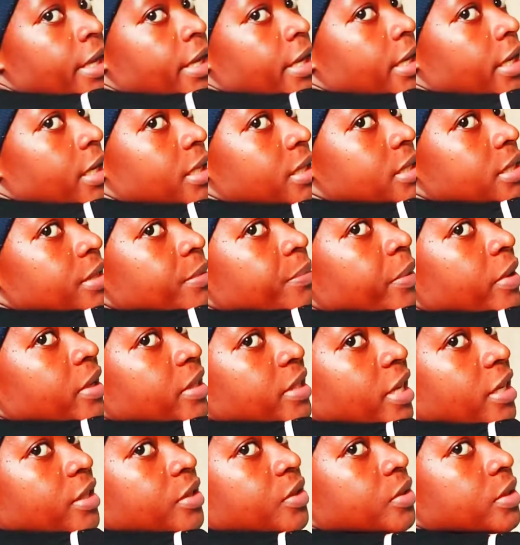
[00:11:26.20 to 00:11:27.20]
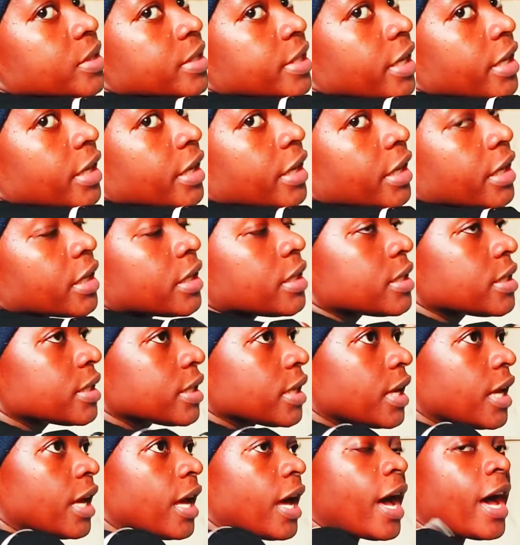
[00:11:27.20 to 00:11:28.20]
It's important to take it.
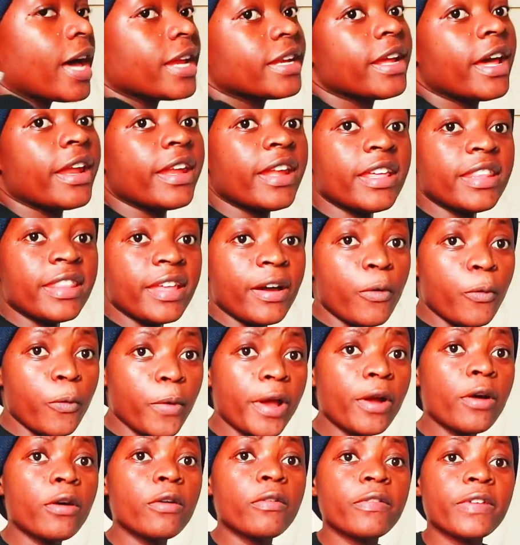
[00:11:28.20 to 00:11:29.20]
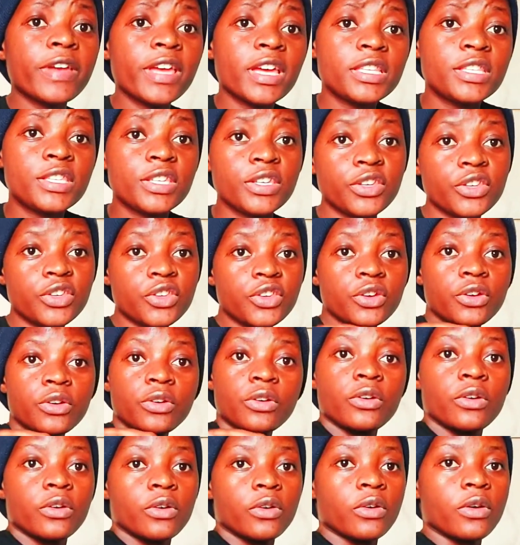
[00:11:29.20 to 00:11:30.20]
And another way of getting
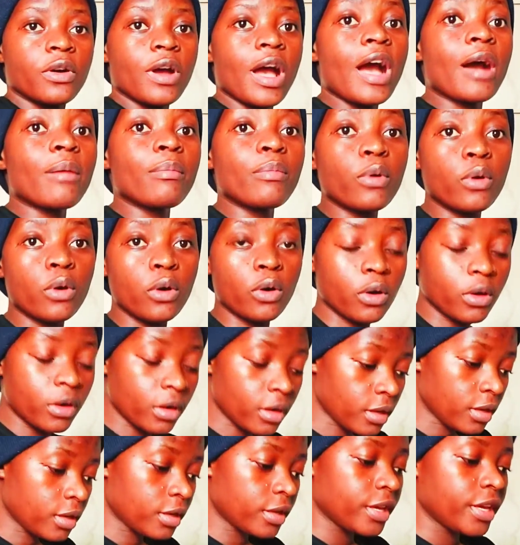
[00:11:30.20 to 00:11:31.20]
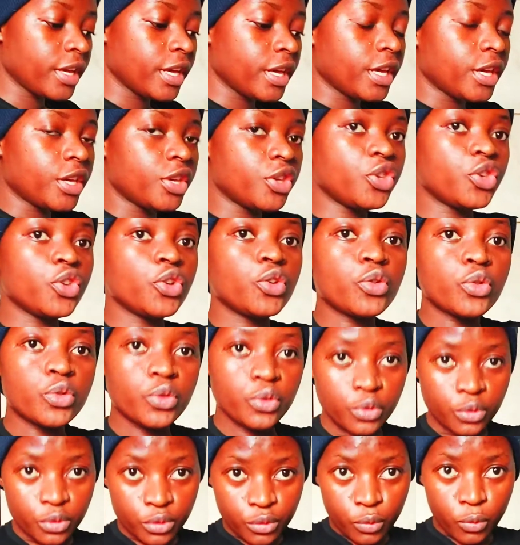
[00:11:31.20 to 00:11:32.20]
your armhole,
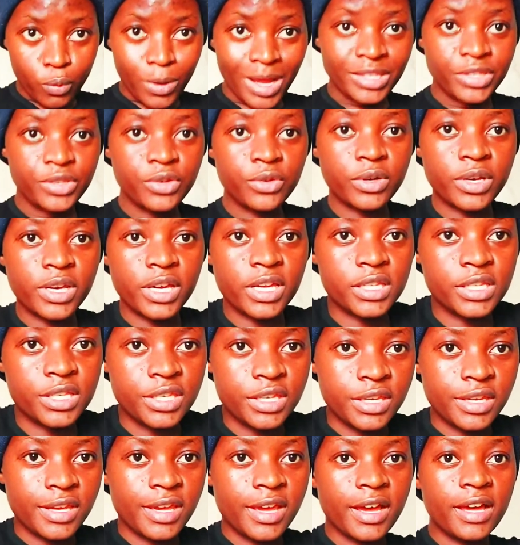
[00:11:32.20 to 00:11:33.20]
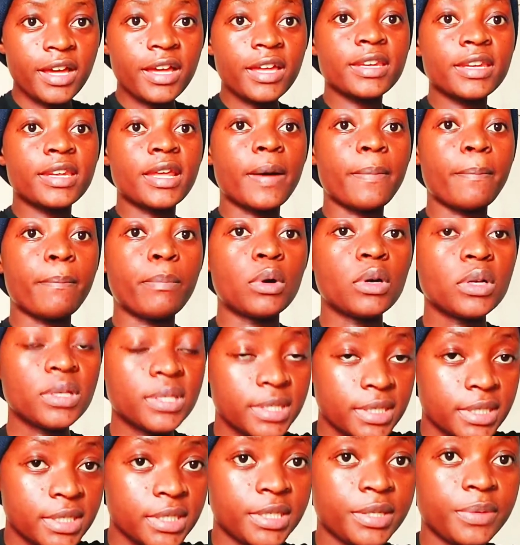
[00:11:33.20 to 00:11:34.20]
what you get here, the
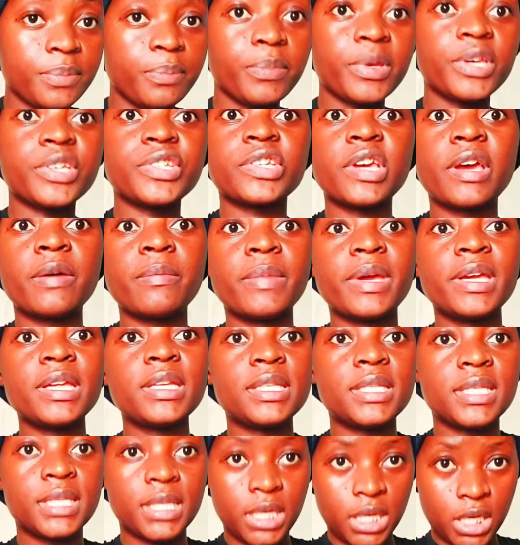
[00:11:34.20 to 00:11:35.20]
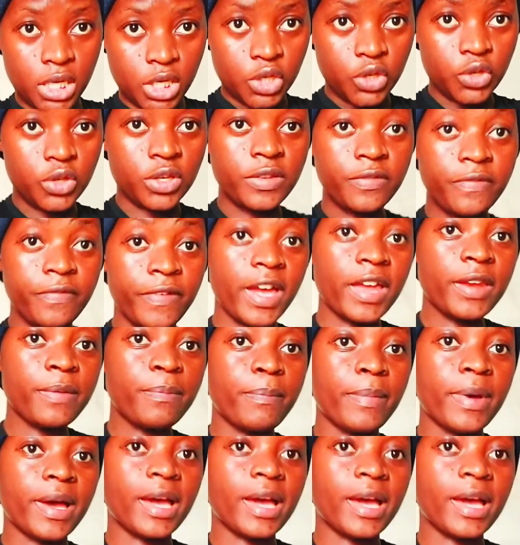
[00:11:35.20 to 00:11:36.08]
bust measurement, you divide